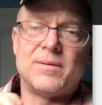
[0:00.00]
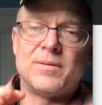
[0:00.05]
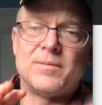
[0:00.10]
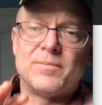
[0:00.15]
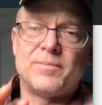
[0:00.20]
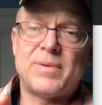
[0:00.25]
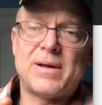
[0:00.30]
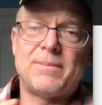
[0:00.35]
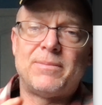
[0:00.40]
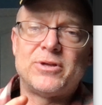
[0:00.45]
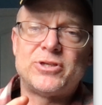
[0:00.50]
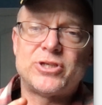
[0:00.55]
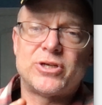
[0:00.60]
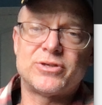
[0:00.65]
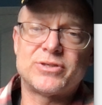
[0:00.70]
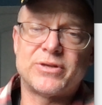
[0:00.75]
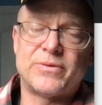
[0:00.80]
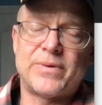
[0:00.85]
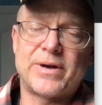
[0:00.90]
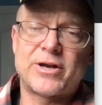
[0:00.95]

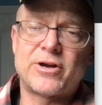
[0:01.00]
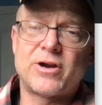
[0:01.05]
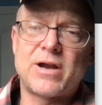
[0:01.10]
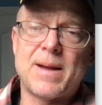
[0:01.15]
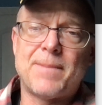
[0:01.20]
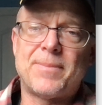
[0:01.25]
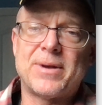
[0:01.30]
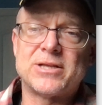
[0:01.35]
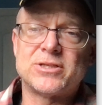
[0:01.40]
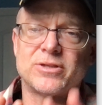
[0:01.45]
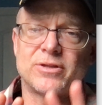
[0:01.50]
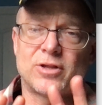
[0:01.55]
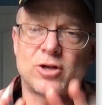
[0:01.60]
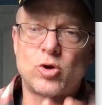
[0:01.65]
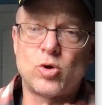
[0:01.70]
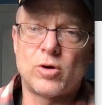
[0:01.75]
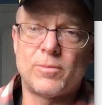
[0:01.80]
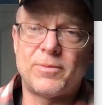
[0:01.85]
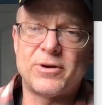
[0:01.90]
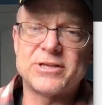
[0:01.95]
publishers and record companies on the
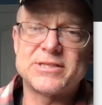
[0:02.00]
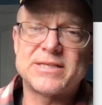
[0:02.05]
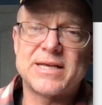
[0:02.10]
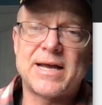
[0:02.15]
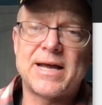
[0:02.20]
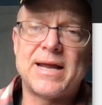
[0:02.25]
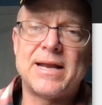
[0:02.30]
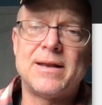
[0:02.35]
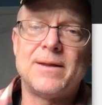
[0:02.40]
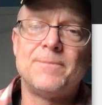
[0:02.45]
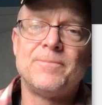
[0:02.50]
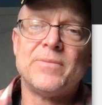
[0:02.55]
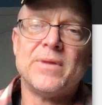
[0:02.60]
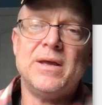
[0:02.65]
corporate side.